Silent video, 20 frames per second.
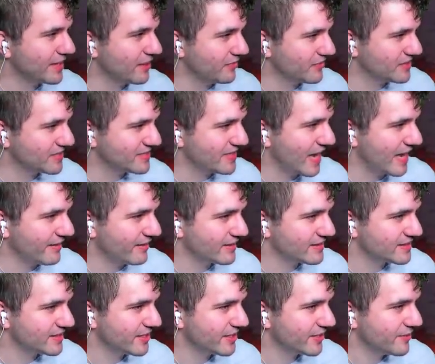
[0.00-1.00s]
the
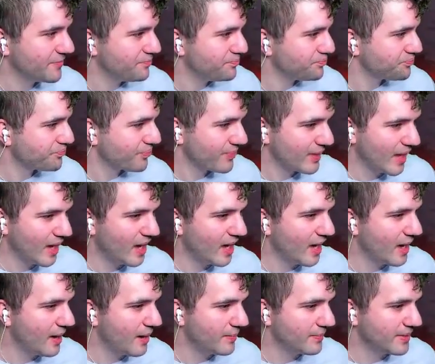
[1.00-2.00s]
Silex here.
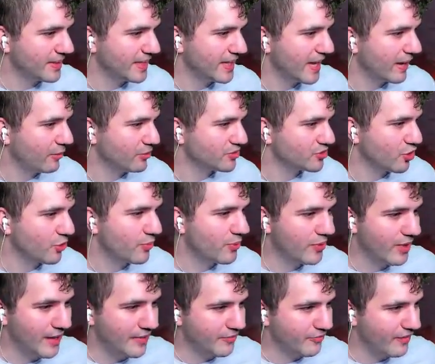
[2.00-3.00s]
Yeah, we'll just go put
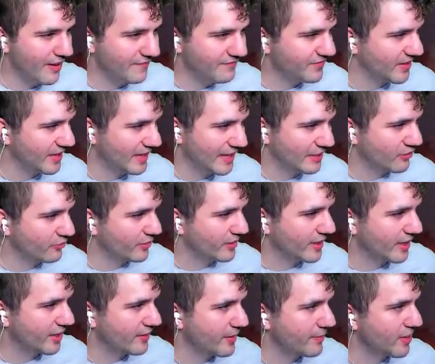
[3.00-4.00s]
it on the Raffine. I don't really
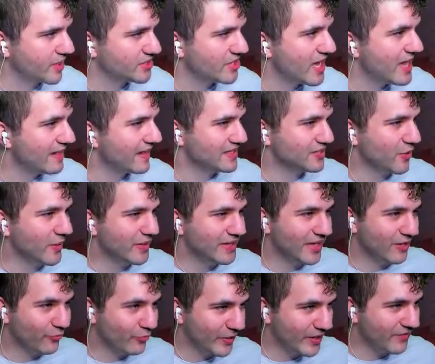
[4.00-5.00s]
care that much. Let's go ahead and
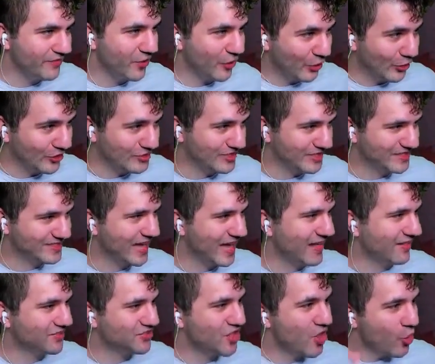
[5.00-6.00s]
get rid of the Urza
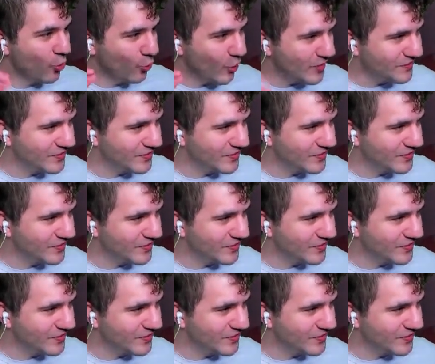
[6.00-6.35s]
Silex with the